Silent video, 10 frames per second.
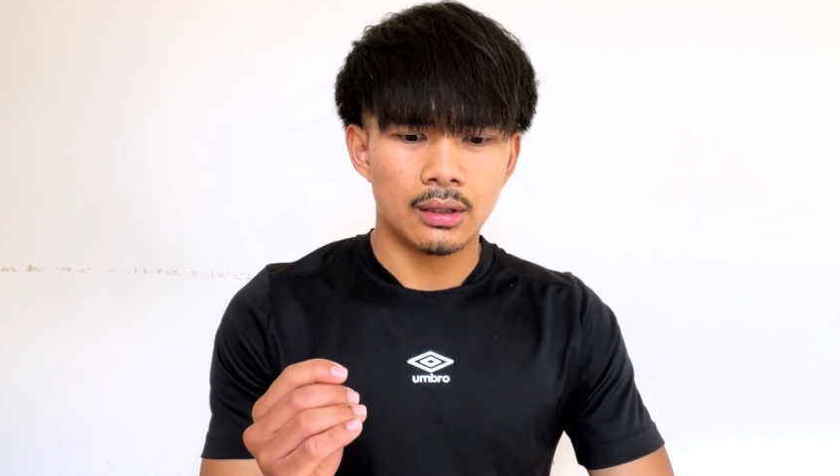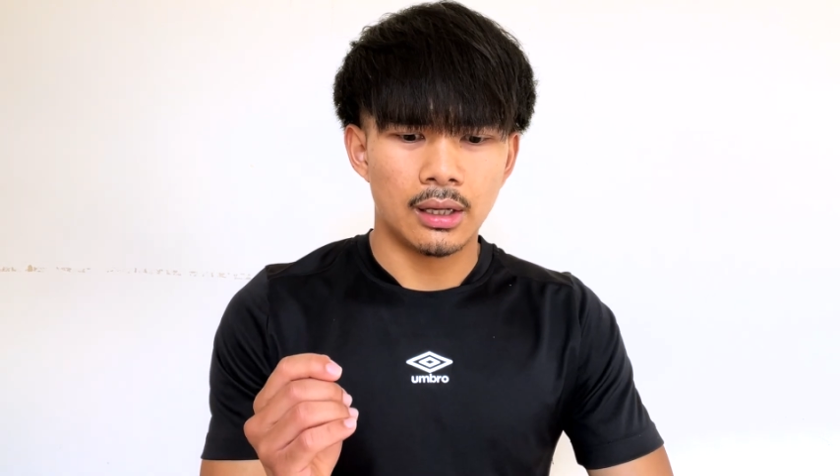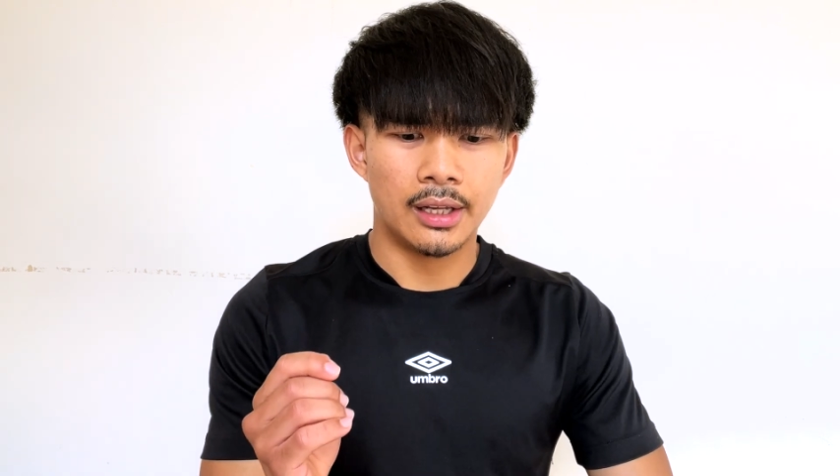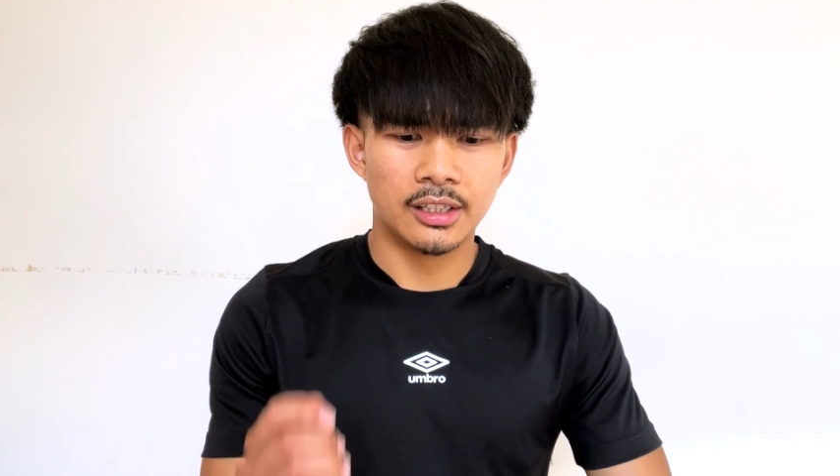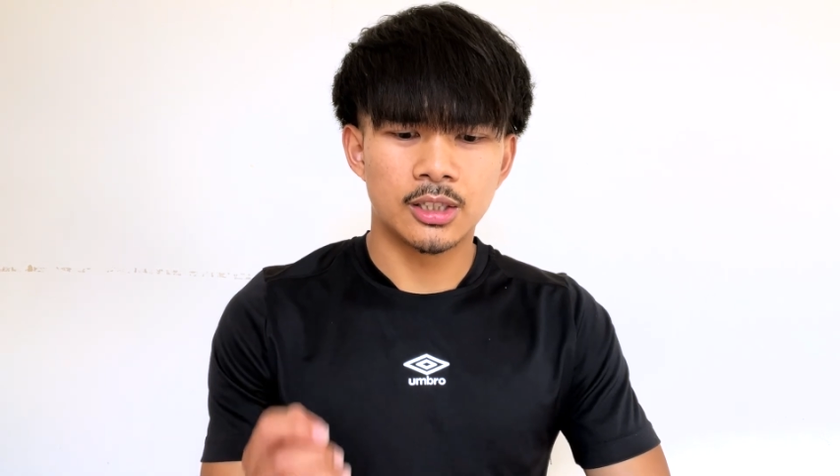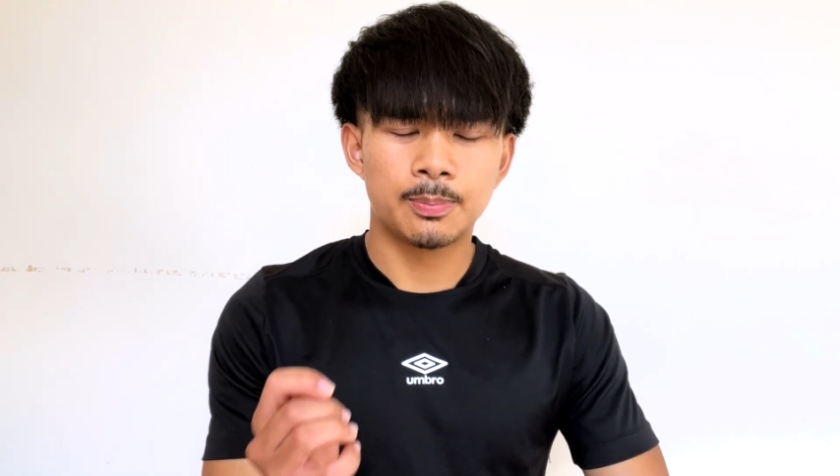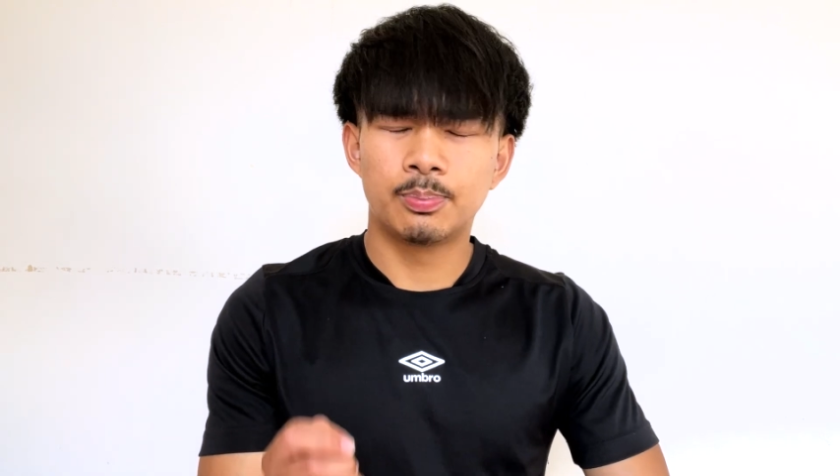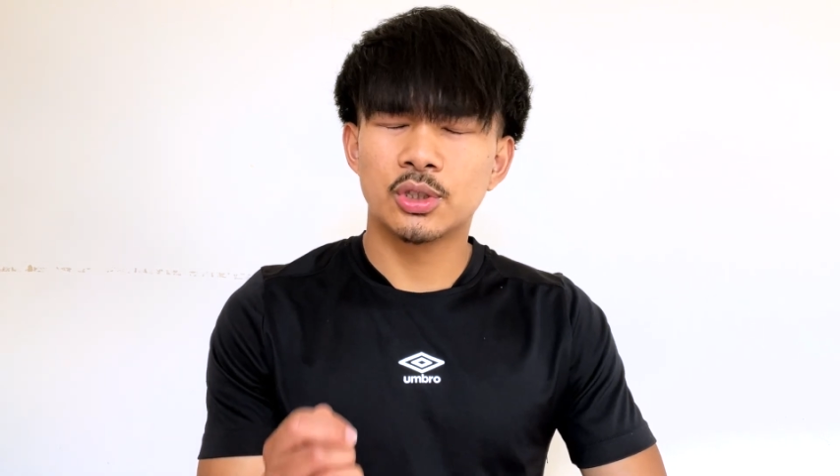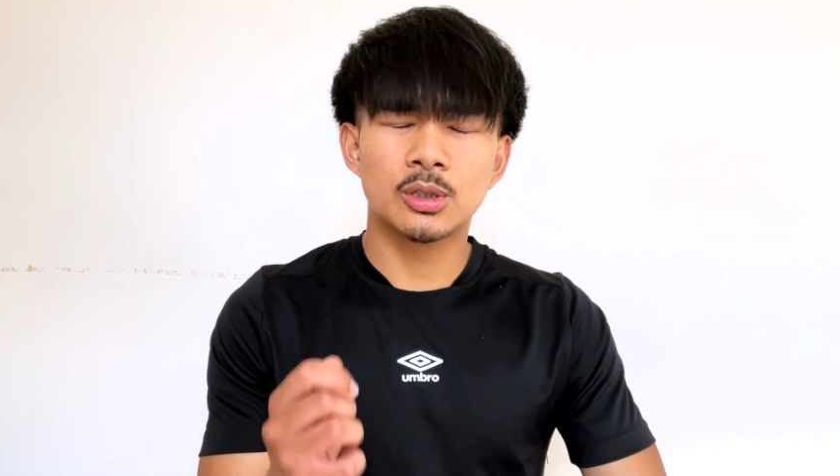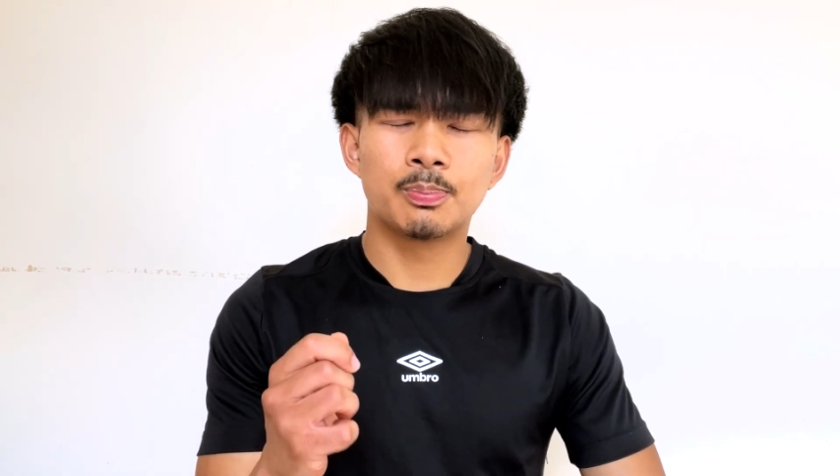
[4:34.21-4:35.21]
and it's
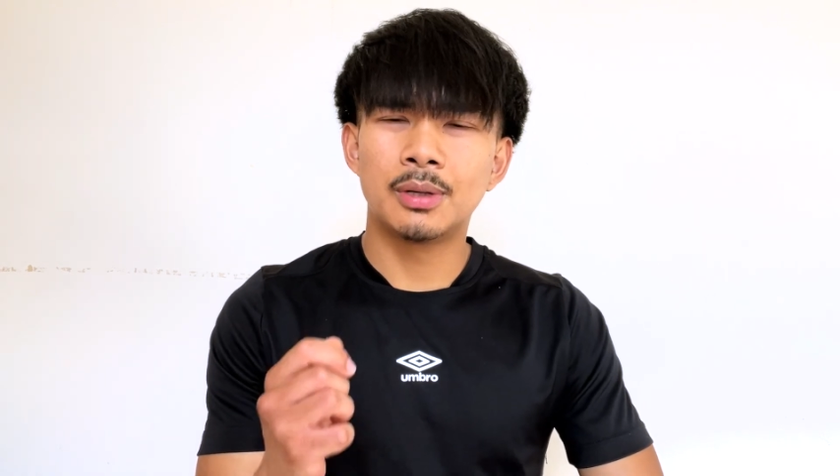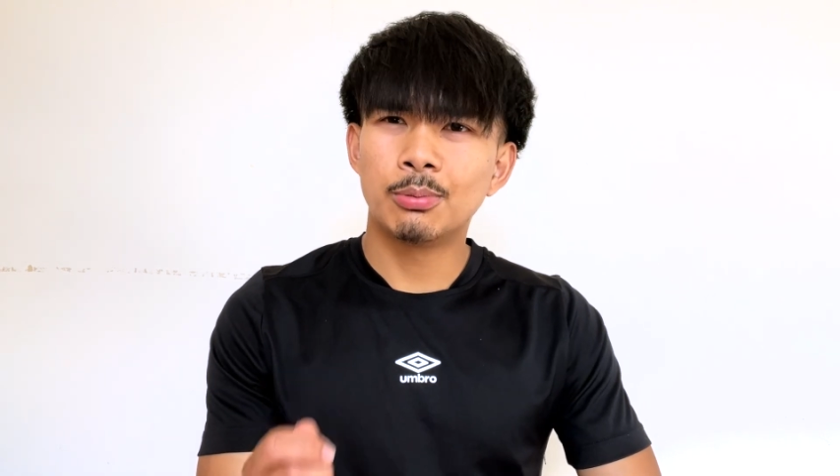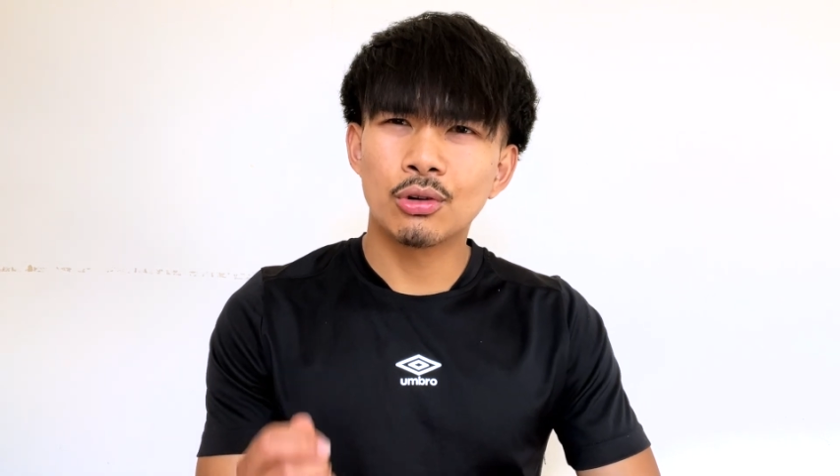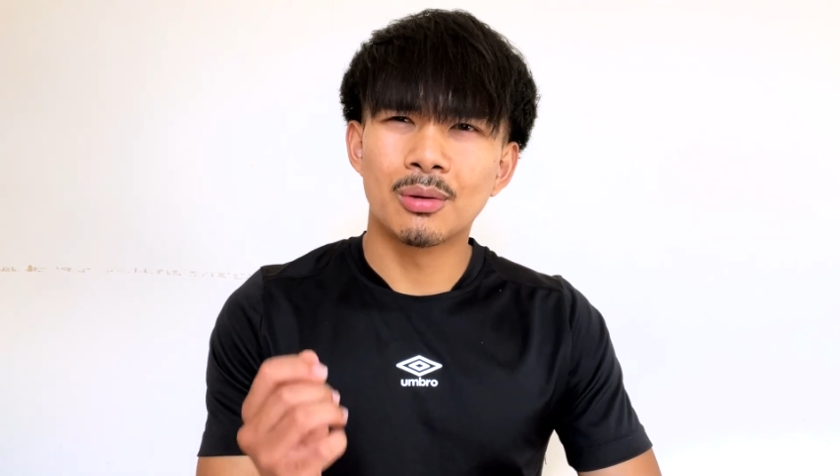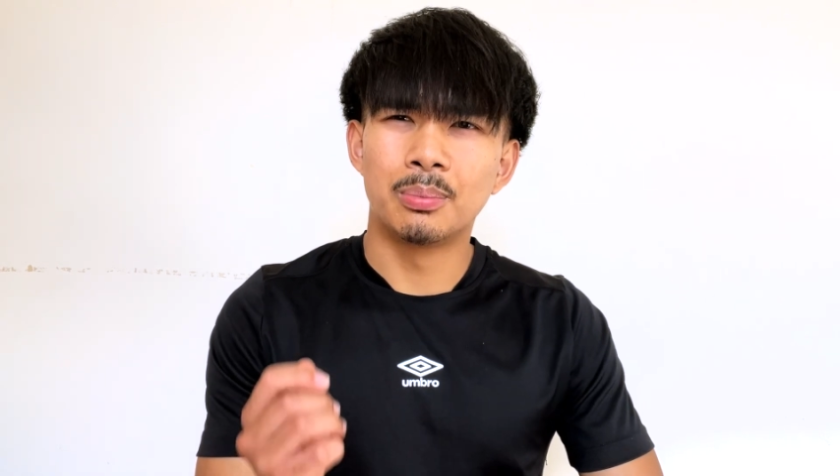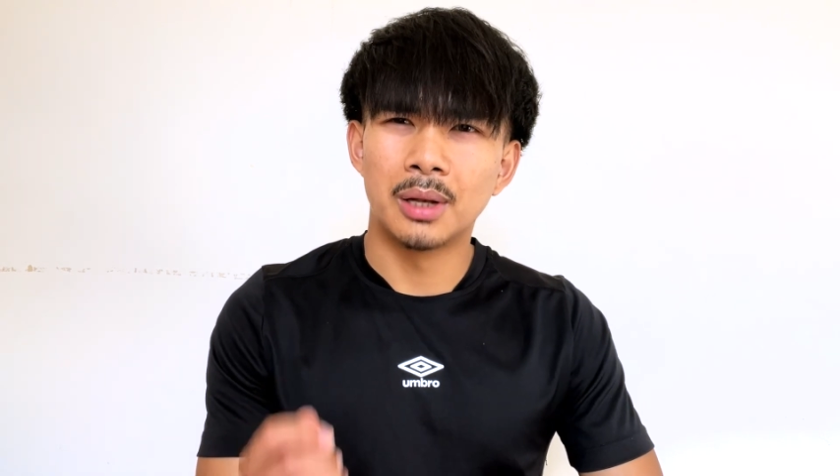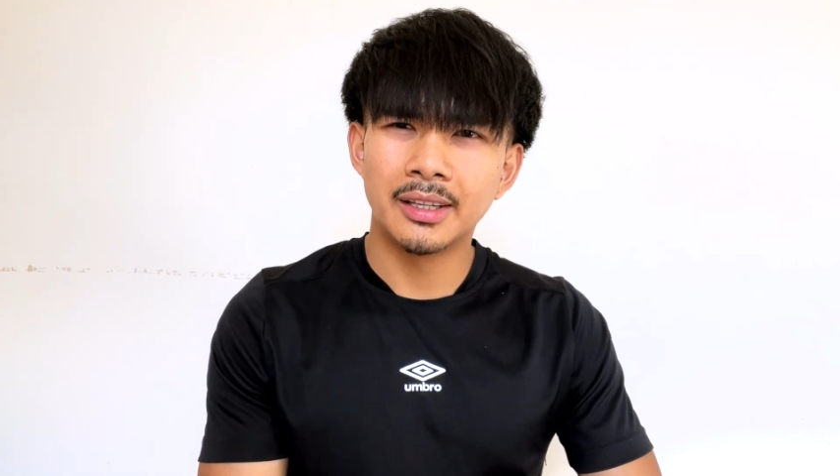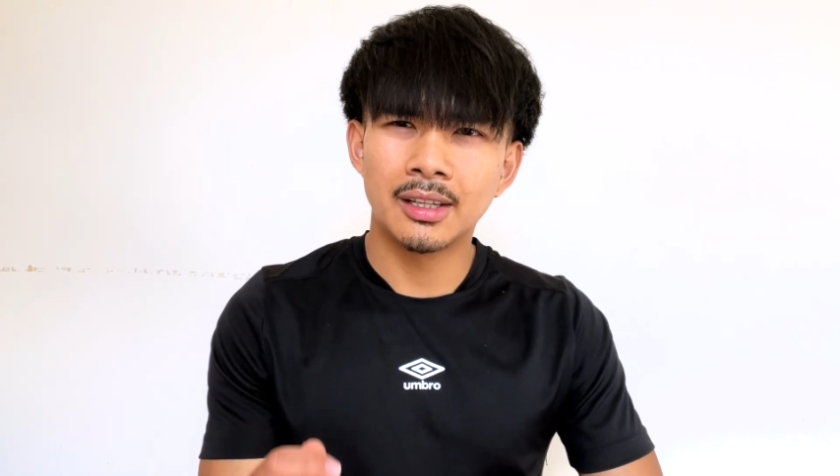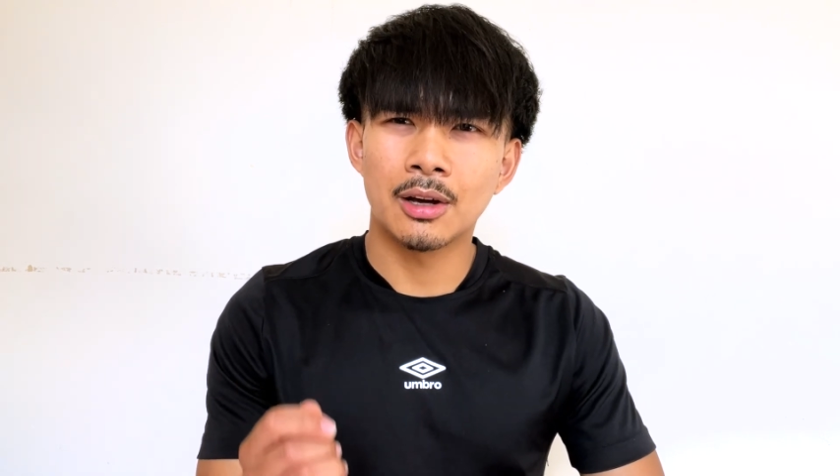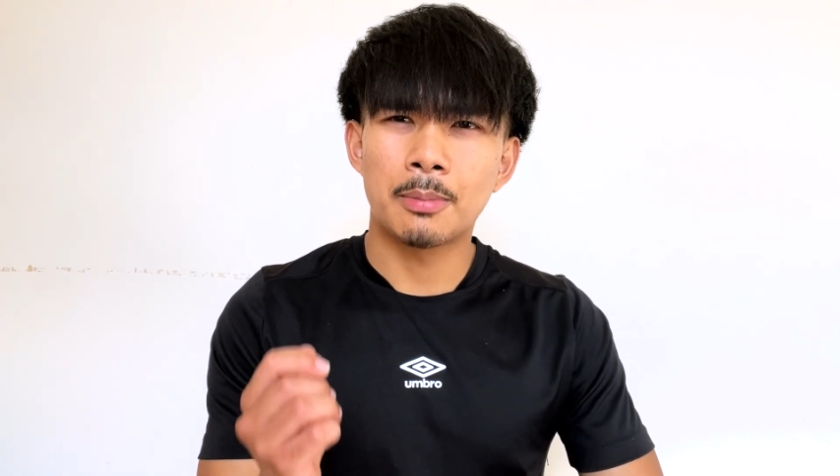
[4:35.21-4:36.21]
just people complaining